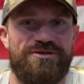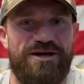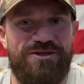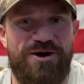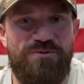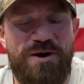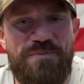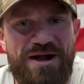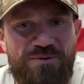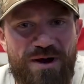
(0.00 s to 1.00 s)
So I thought,
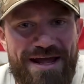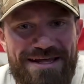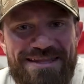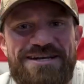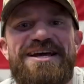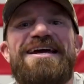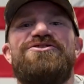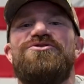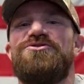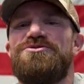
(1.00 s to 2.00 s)
what better way than to
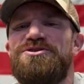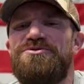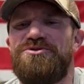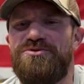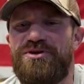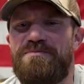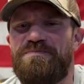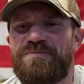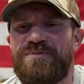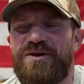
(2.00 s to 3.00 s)
introduce you to
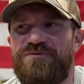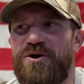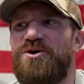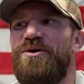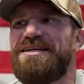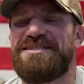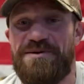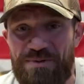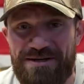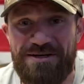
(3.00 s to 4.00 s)
them for a quick
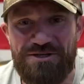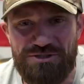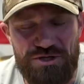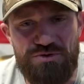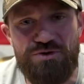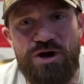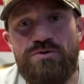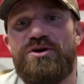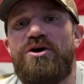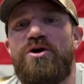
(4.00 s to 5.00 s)
snippet so you
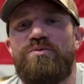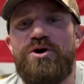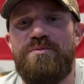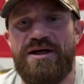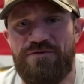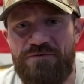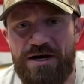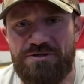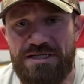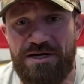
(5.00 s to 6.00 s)
know there are real
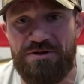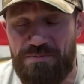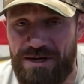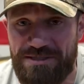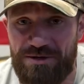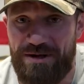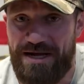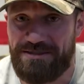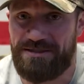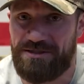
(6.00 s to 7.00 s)
motherfuckers here that bust their
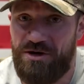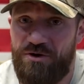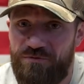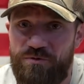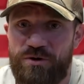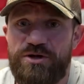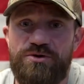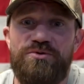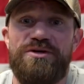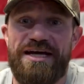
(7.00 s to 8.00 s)
asses for
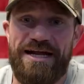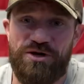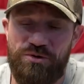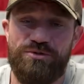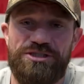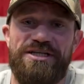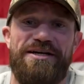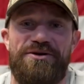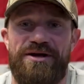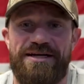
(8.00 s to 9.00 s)
you to get cool
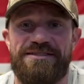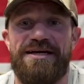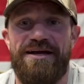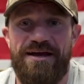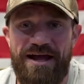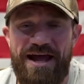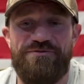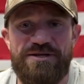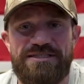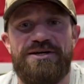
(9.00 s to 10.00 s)
shit in your hands
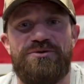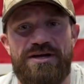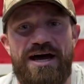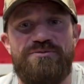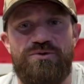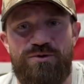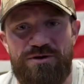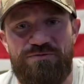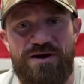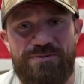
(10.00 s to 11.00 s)
every single time you
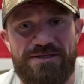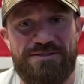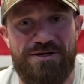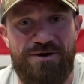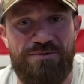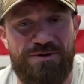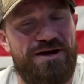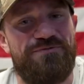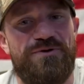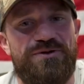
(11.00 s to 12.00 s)
order from us. So
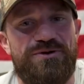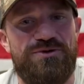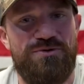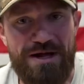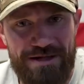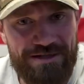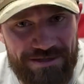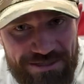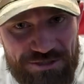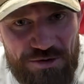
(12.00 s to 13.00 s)
without further ado,
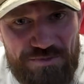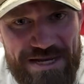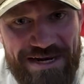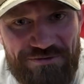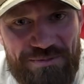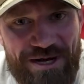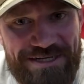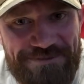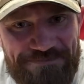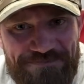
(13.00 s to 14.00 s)
let's go meet everybody.